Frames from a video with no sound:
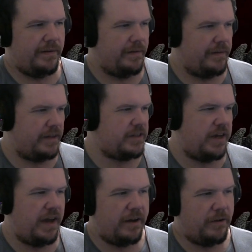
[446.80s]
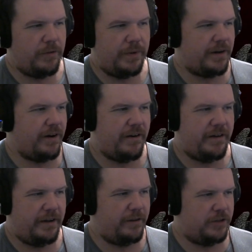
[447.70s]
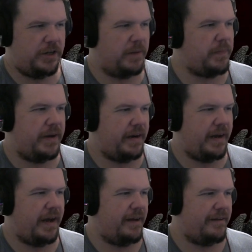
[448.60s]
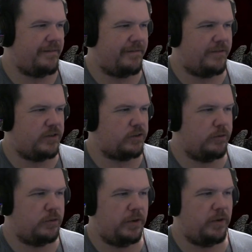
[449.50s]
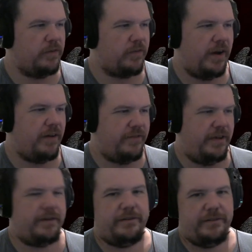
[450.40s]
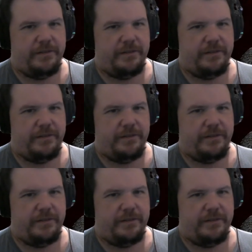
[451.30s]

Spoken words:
Let's say I go to a car dealership and a guy screws me over on a vehicle.